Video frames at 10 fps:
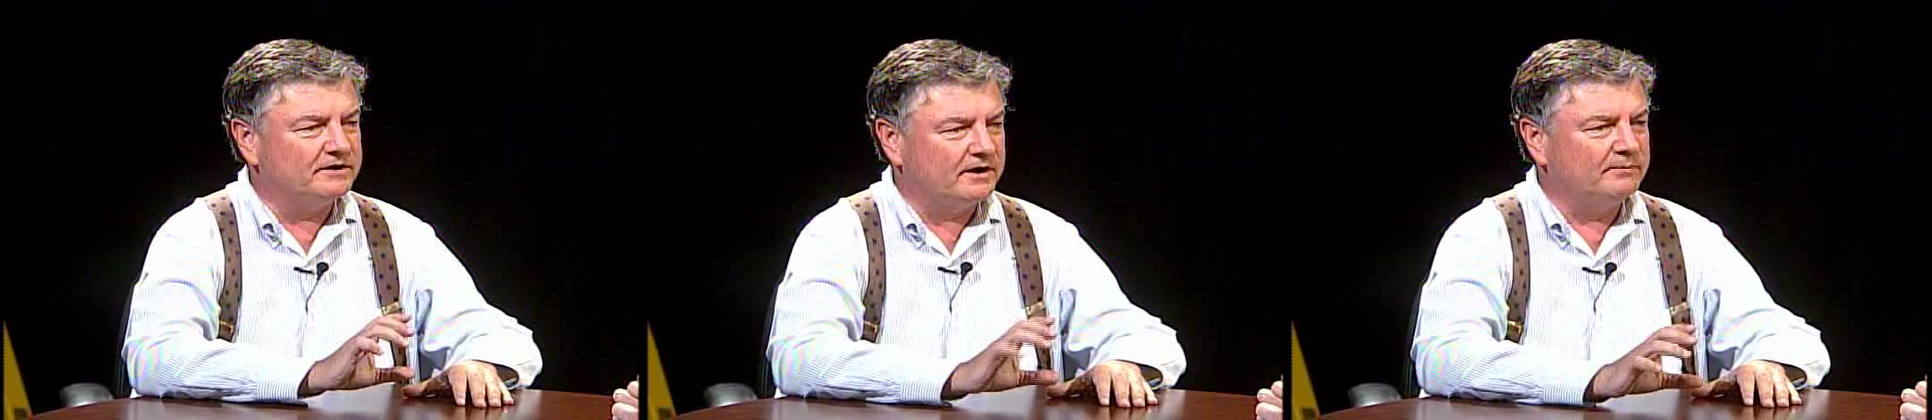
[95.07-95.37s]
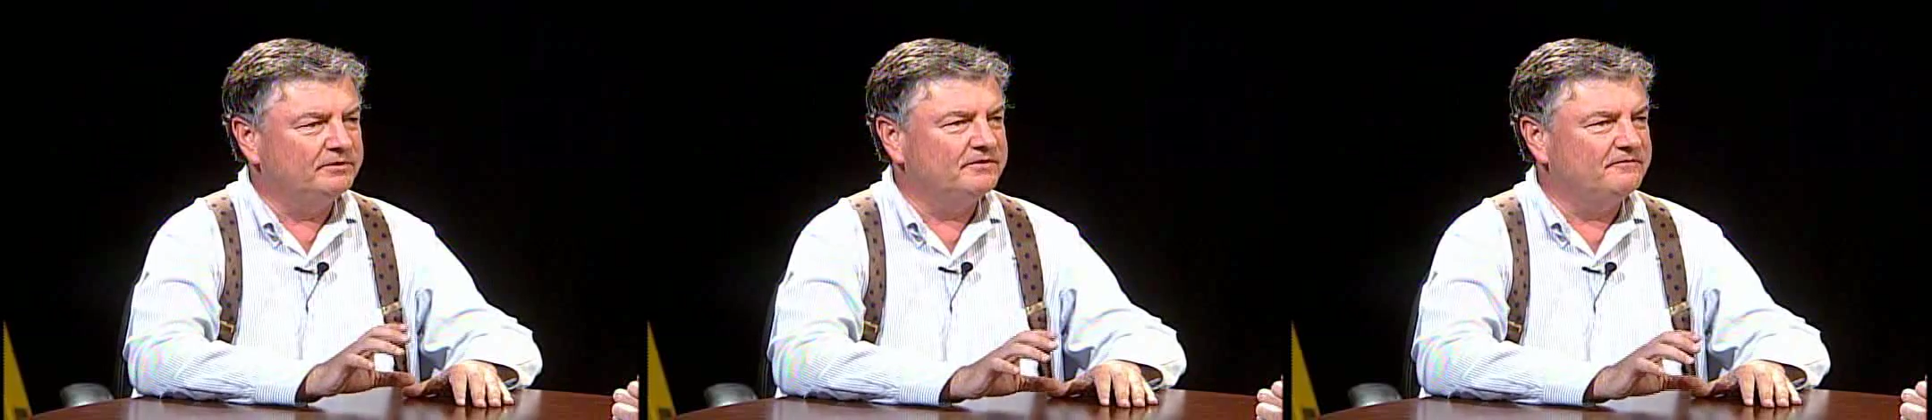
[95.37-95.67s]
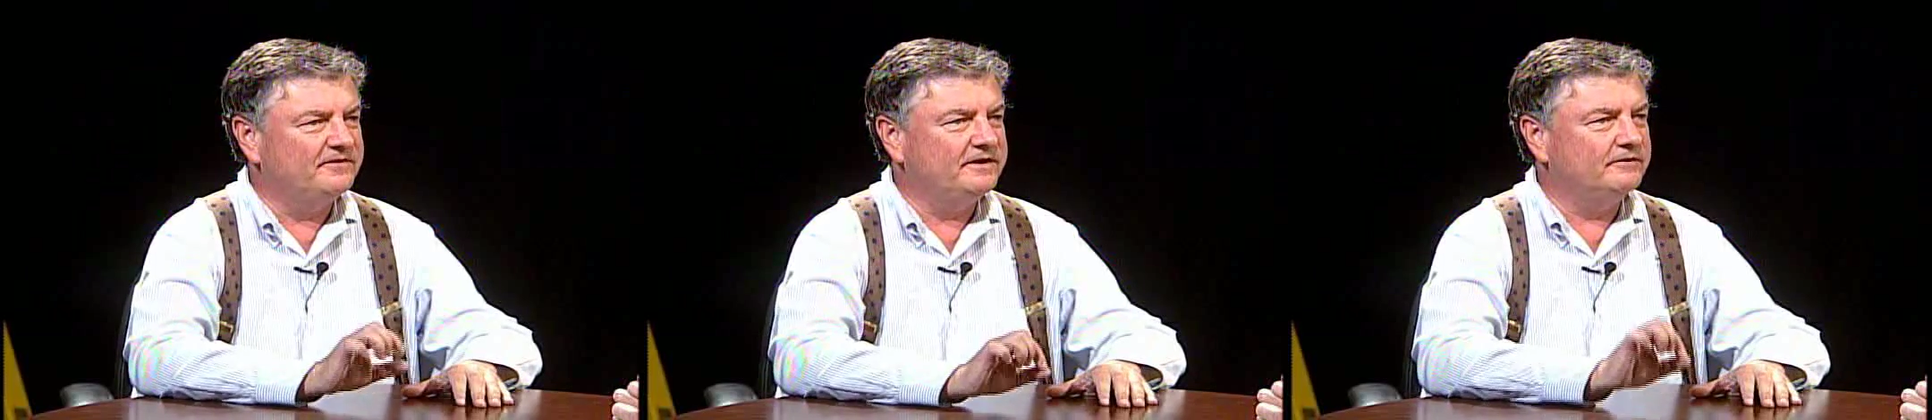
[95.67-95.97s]
a couple of the
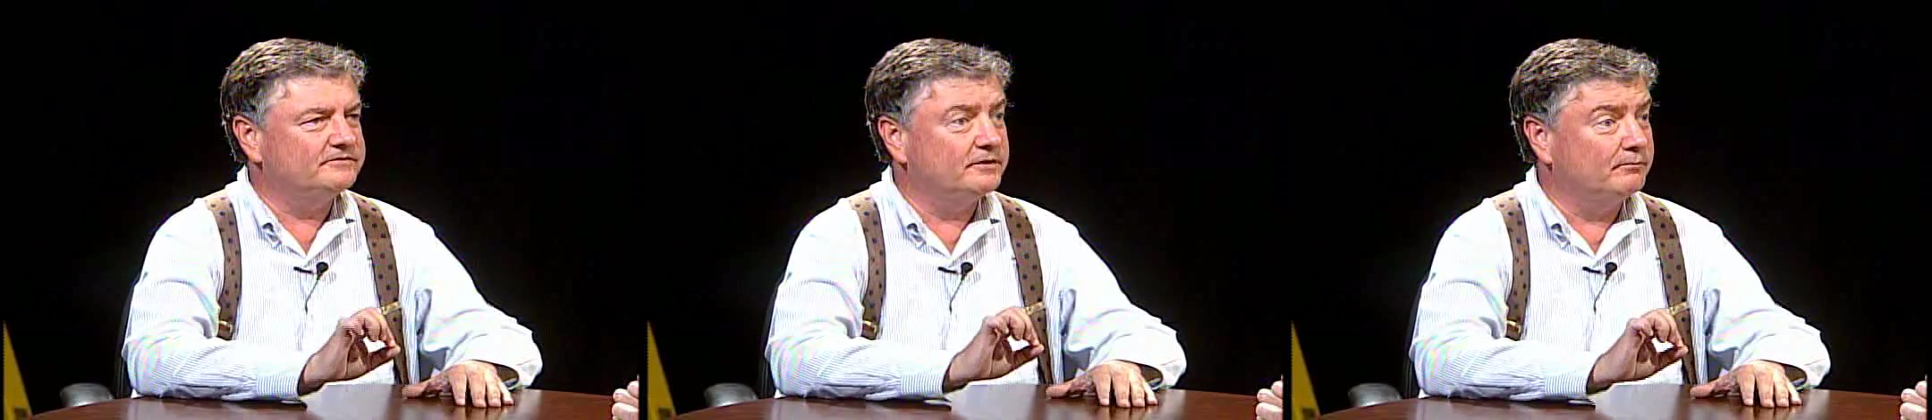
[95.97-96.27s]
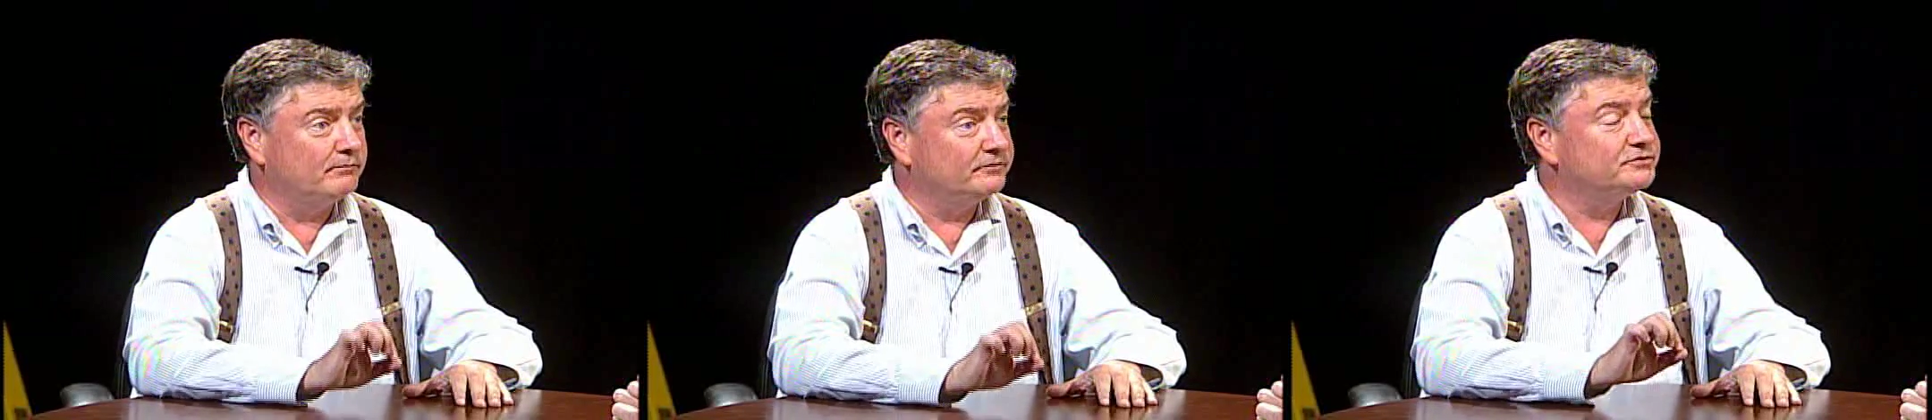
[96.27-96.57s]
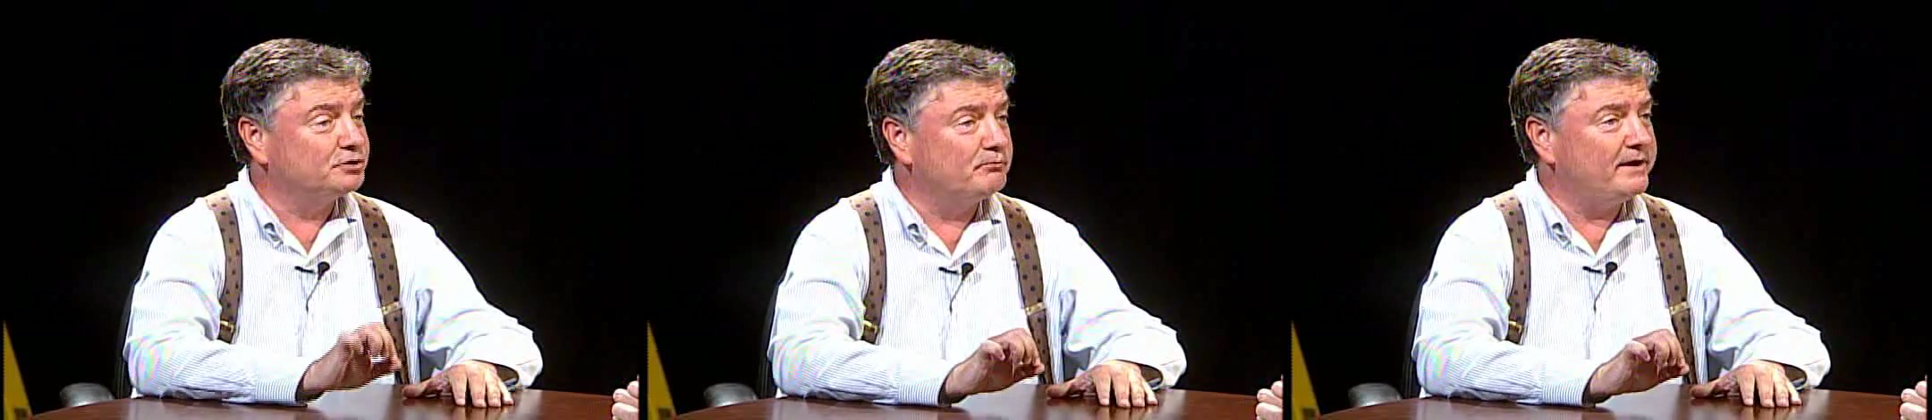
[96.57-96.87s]
videos that are
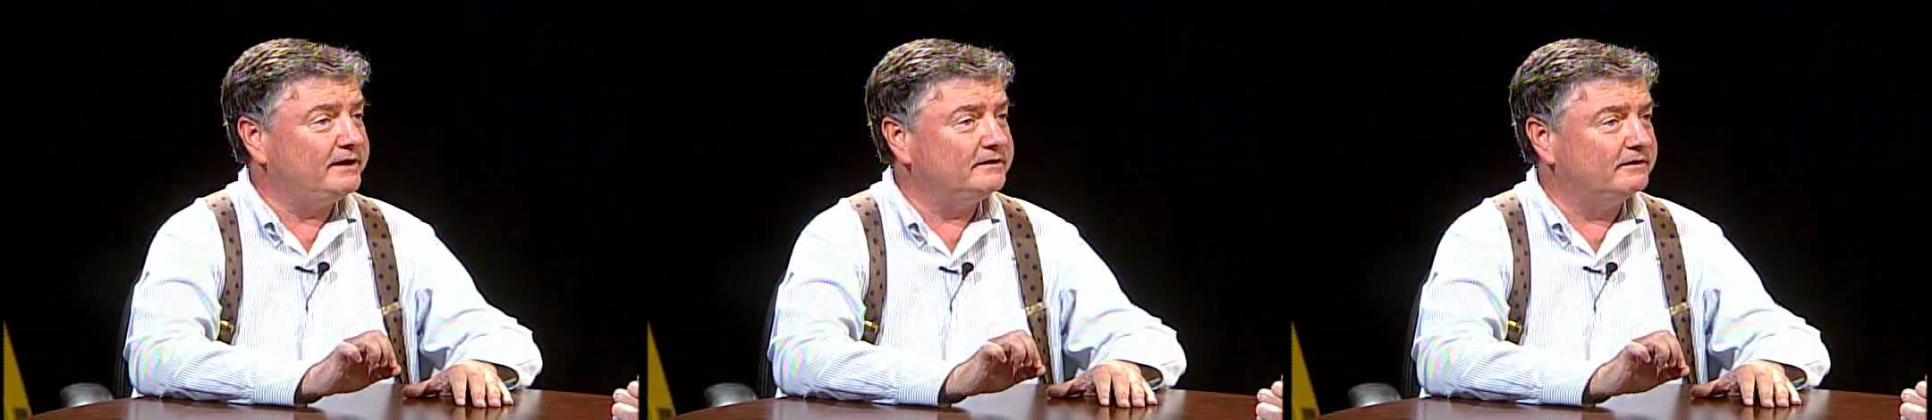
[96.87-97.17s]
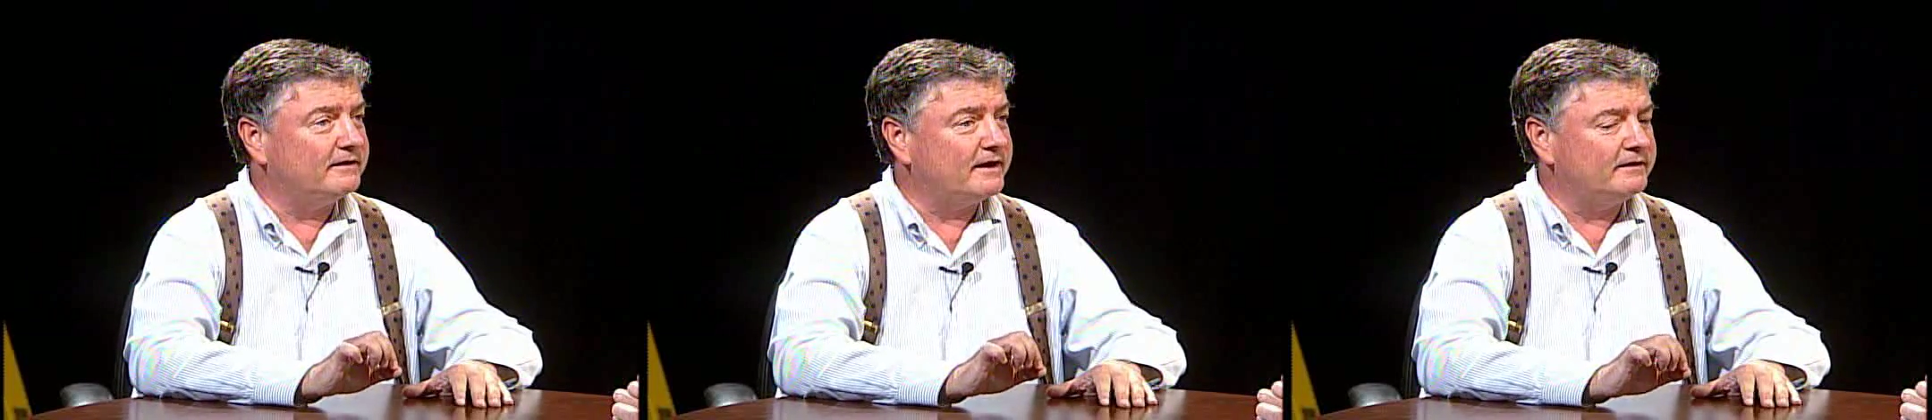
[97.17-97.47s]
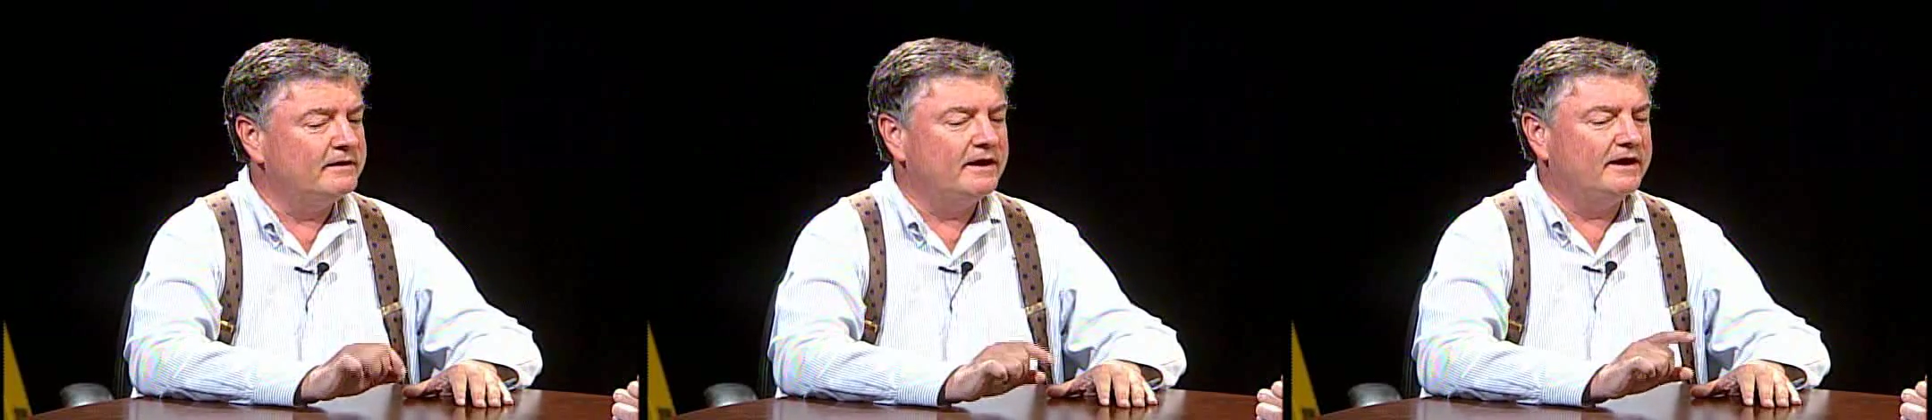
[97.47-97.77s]
most germane to that.